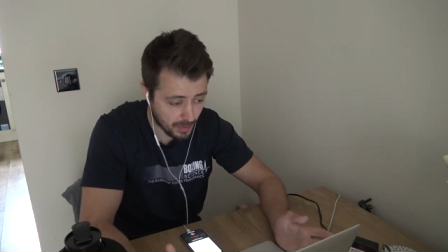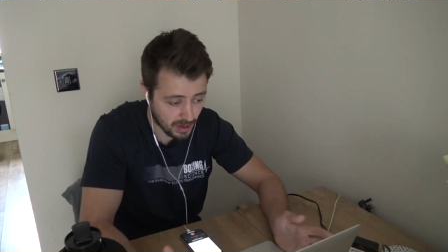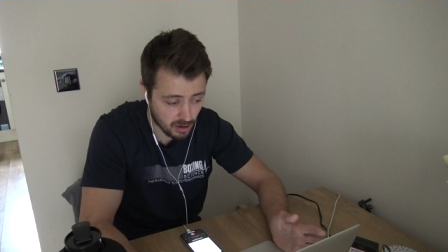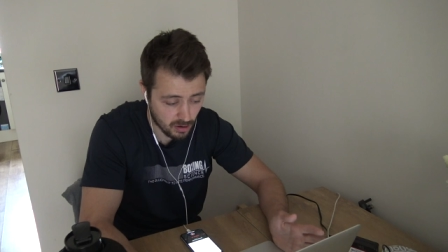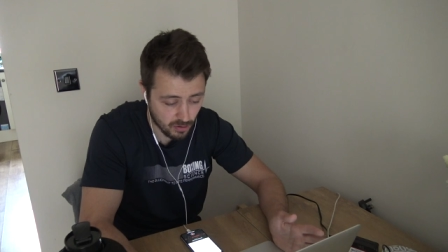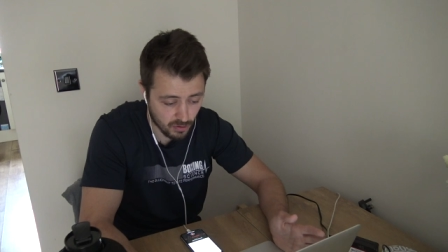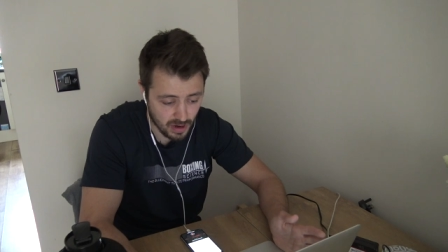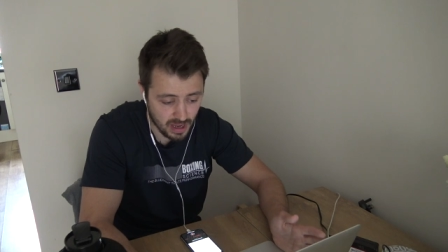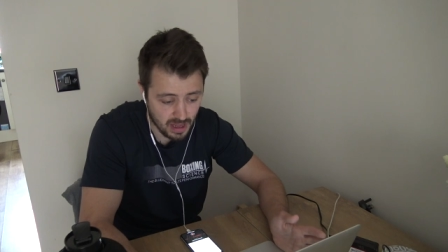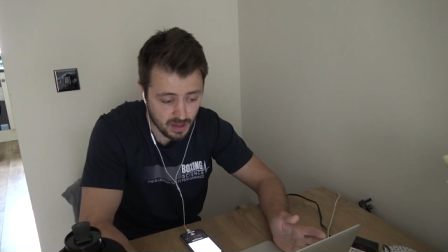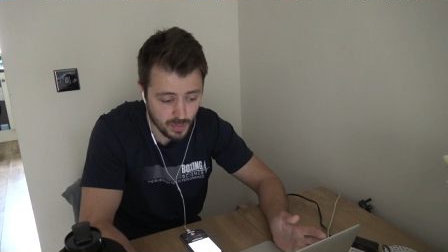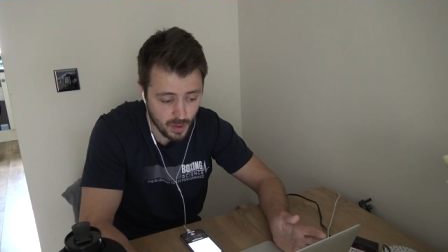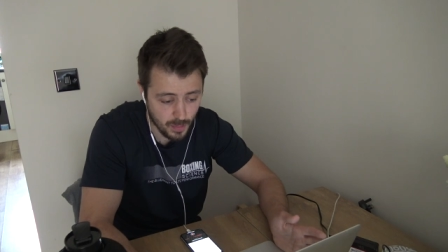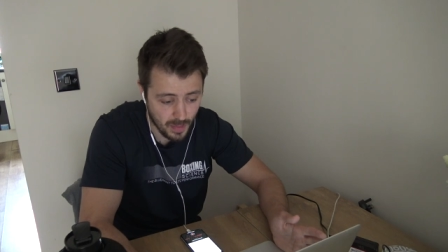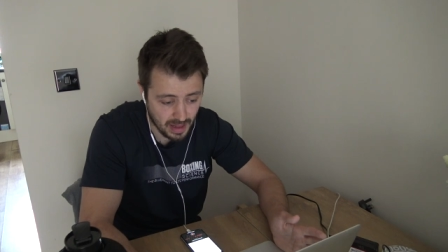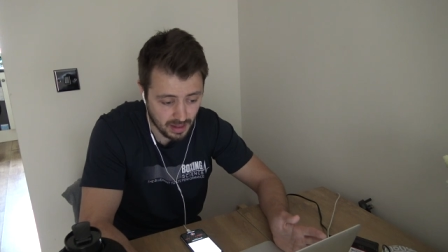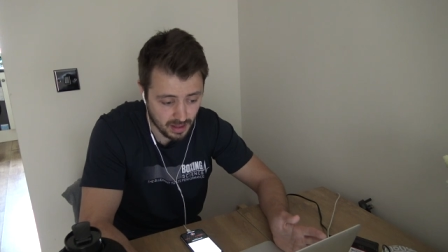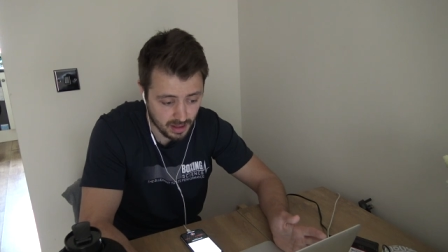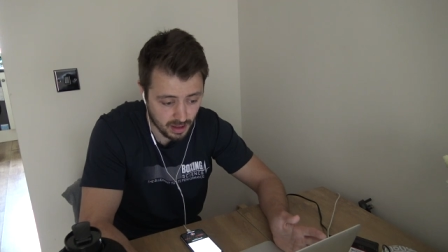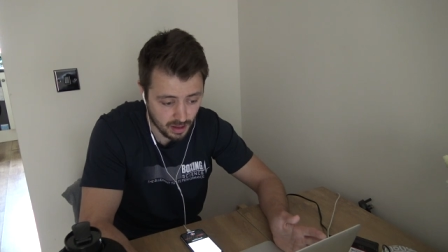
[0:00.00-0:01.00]
increase
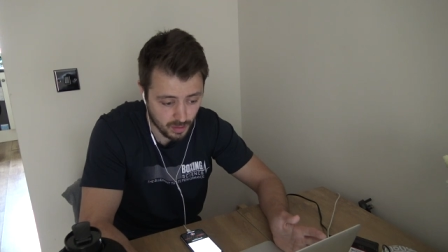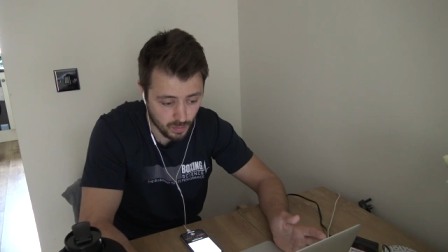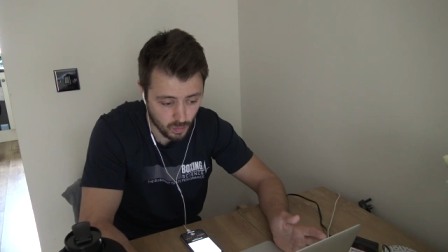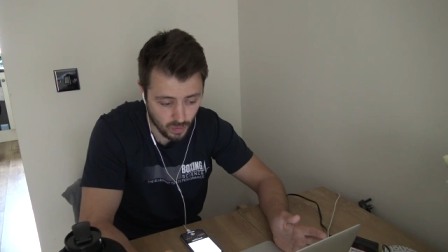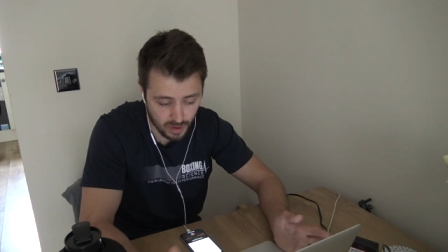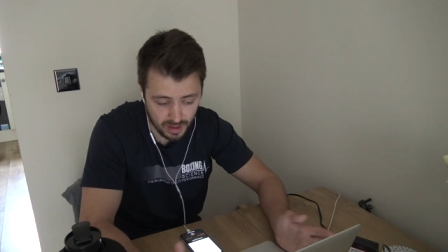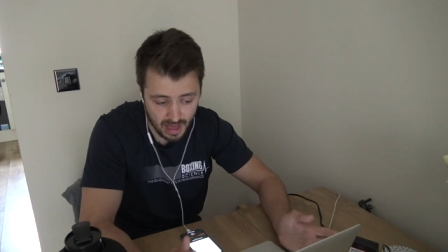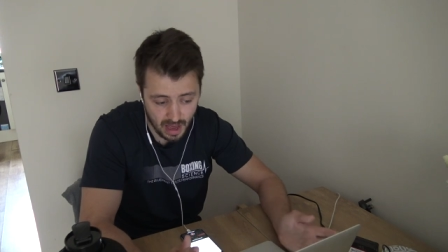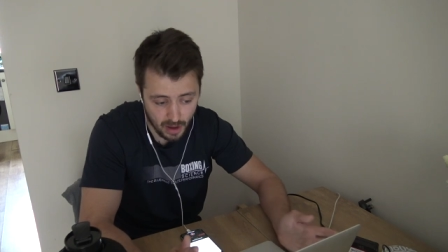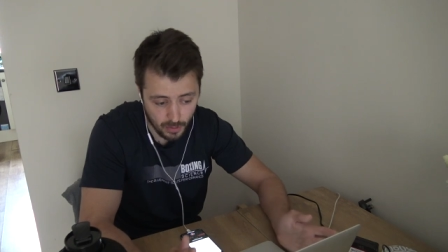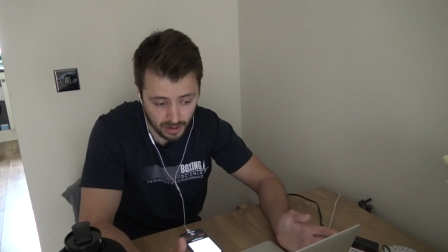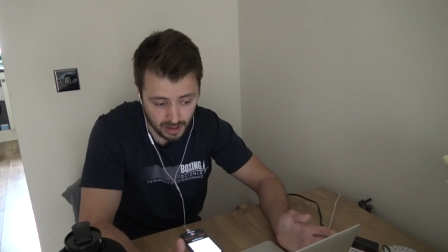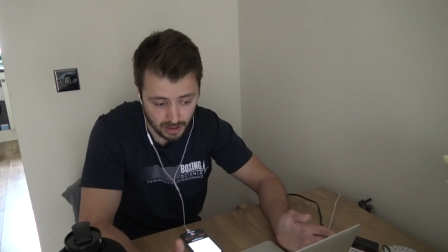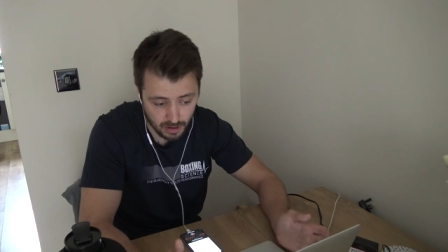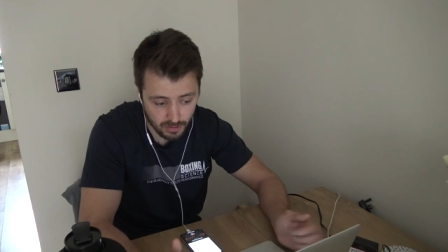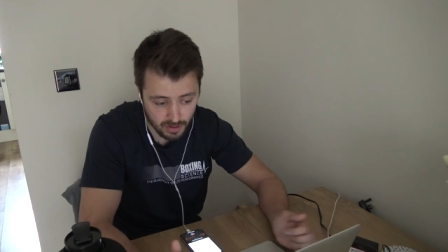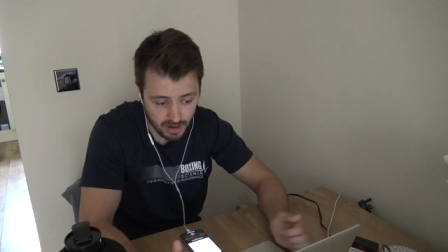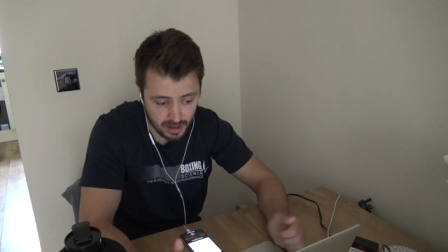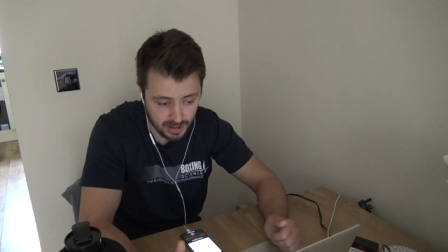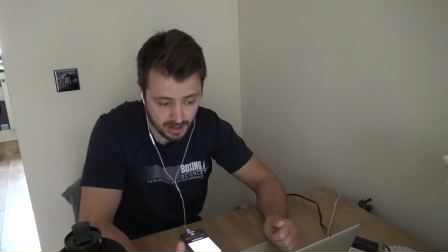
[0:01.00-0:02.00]
momentum without
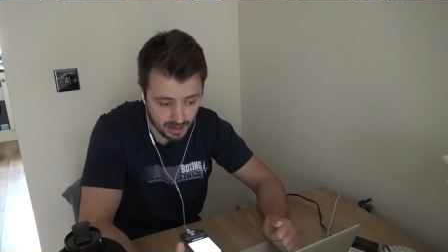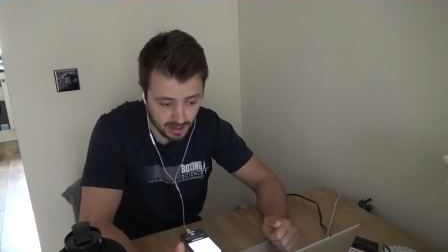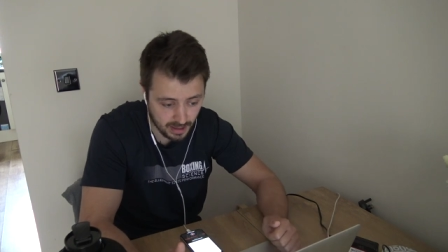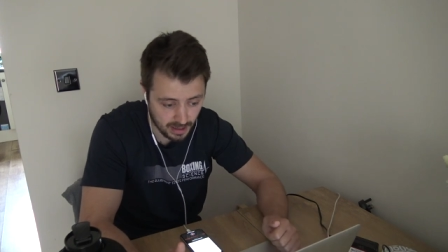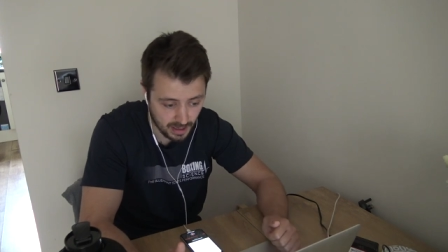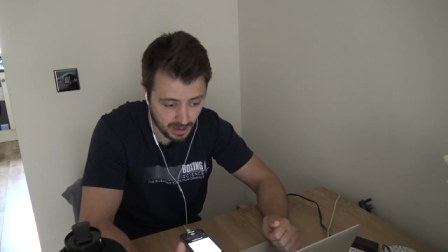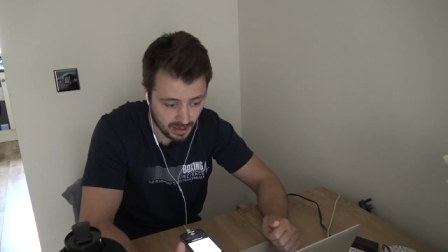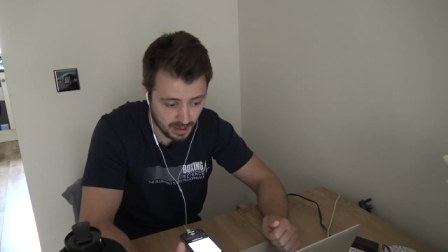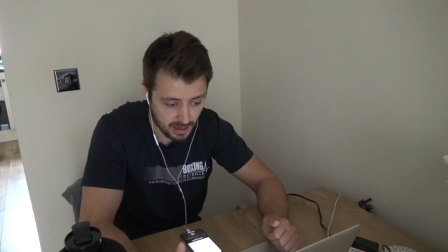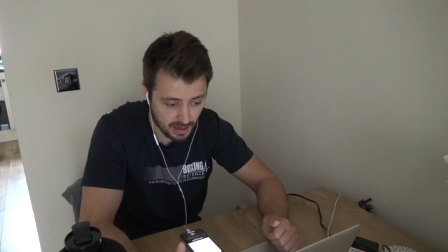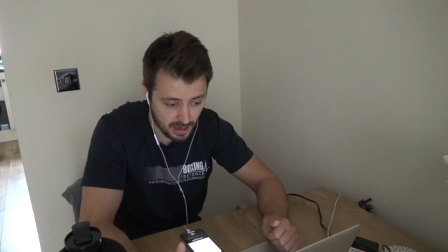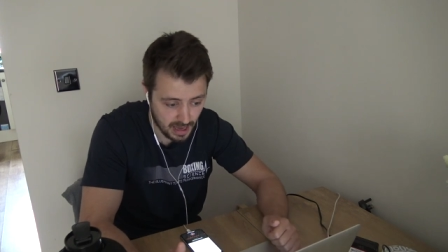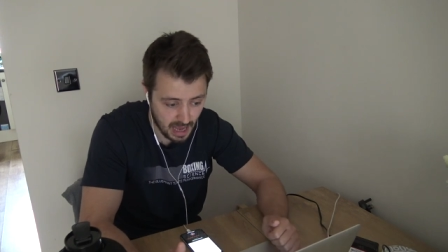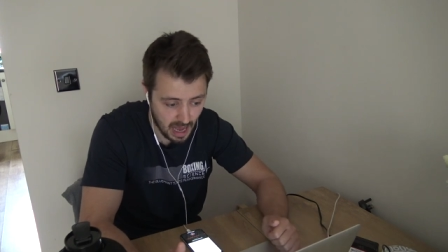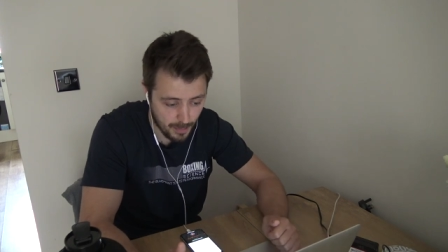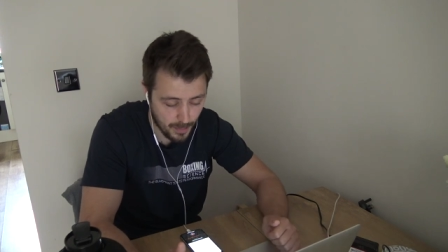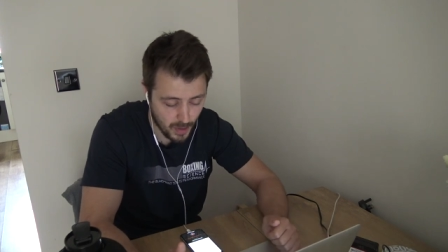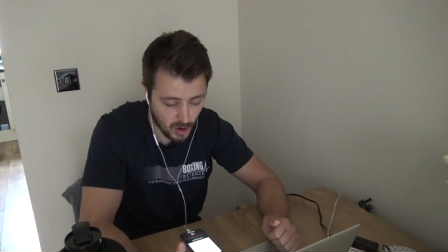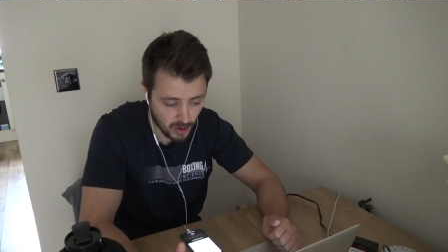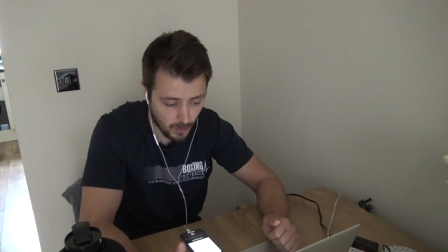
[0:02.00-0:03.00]
increasing
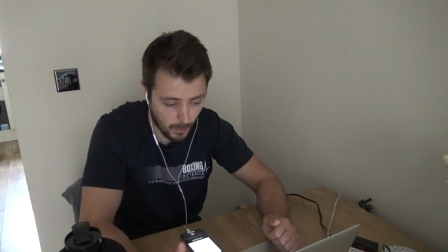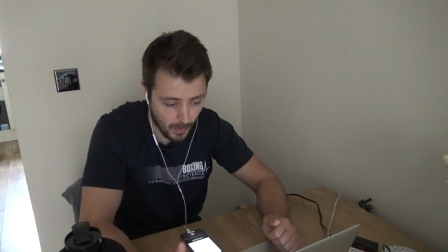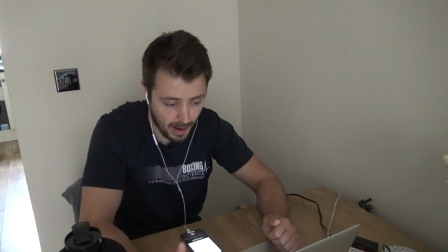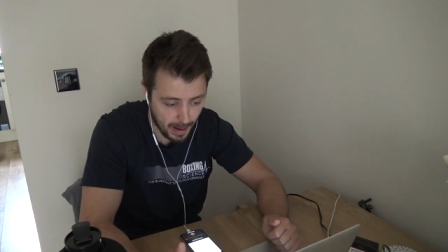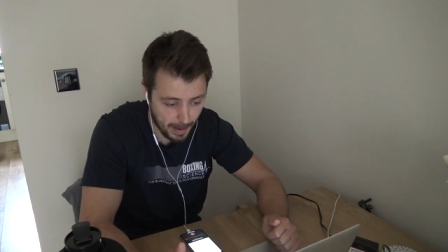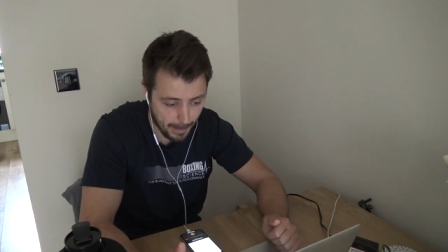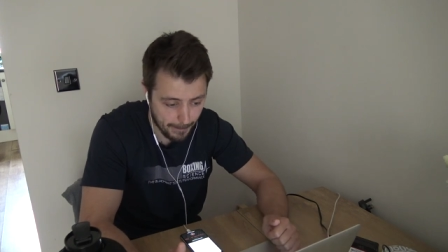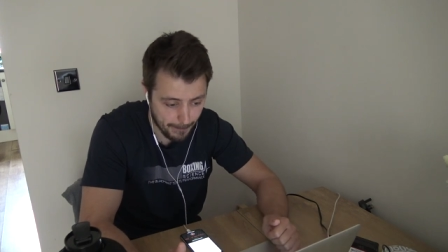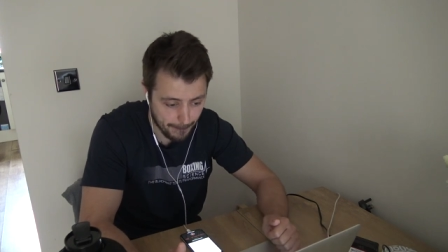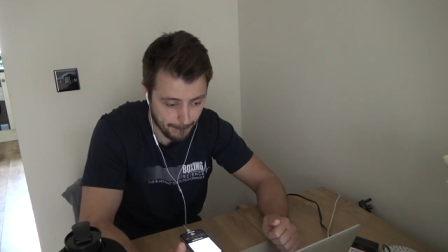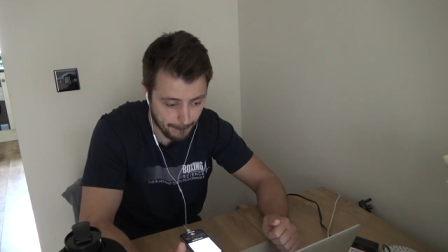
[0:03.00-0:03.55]
our body weight?